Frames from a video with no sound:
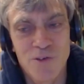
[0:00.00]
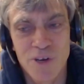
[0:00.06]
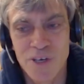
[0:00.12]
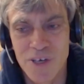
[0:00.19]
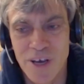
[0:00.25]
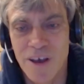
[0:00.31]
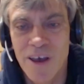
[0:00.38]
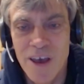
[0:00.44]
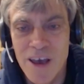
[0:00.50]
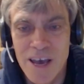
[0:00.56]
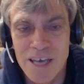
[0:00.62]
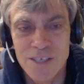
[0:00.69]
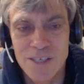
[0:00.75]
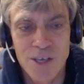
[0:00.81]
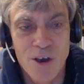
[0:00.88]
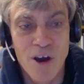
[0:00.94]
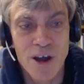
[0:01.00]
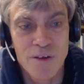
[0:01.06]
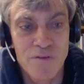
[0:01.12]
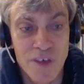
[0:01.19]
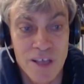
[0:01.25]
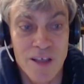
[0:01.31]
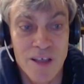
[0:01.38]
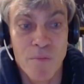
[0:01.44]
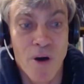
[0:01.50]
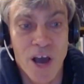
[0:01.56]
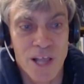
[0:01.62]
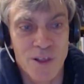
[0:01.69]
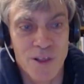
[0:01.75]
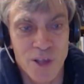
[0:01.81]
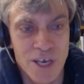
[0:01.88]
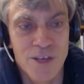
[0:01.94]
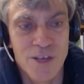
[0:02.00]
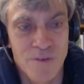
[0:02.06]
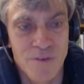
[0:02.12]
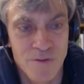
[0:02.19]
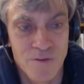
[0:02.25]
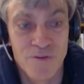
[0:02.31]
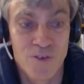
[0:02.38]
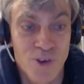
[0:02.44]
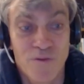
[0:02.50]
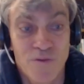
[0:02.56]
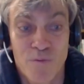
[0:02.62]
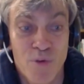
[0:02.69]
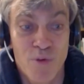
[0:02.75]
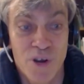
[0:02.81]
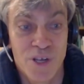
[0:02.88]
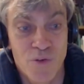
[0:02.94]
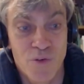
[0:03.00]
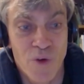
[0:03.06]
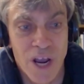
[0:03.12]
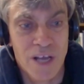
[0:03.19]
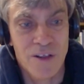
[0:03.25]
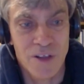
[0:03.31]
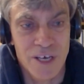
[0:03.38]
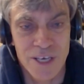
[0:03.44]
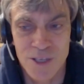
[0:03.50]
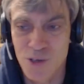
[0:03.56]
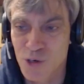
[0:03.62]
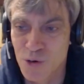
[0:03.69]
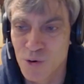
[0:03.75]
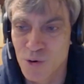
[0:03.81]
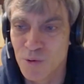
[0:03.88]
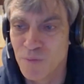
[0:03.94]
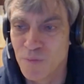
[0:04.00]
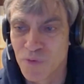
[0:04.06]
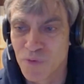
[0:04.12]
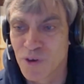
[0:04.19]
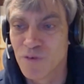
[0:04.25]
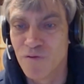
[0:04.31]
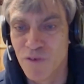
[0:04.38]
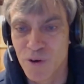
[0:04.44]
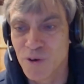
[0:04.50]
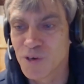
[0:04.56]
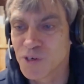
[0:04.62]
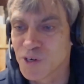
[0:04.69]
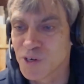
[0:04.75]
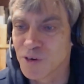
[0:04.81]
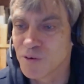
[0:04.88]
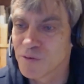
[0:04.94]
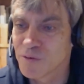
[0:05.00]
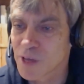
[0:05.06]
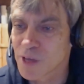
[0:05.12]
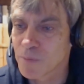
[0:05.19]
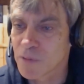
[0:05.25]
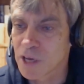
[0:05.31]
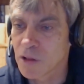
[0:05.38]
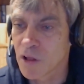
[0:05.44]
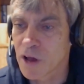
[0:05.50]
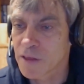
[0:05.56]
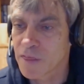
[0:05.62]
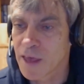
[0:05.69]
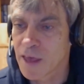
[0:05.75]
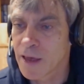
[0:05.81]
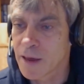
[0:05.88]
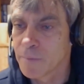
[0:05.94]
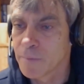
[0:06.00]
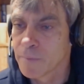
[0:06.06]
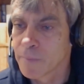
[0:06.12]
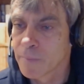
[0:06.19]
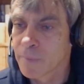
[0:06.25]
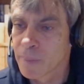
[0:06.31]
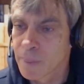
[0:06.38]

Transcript: literature is the kind of thing that might lead sort of pretty directly to conversion, something like that.